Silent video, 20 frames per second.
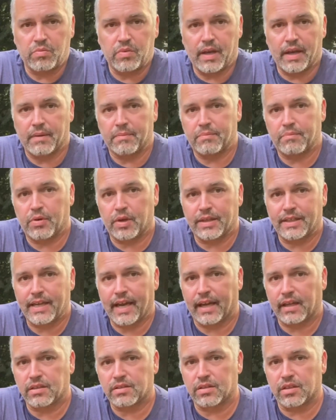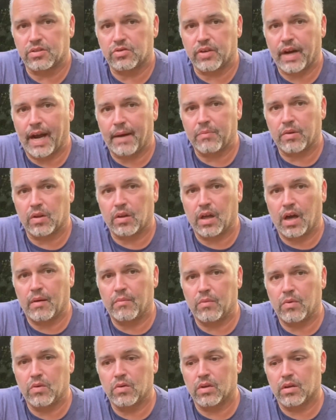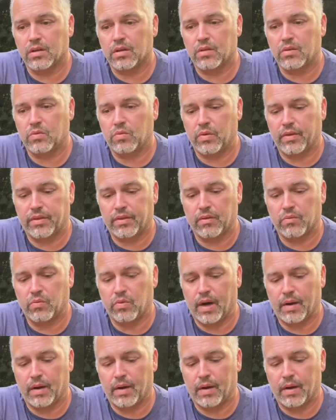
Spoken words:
it protects the trap a lot more with the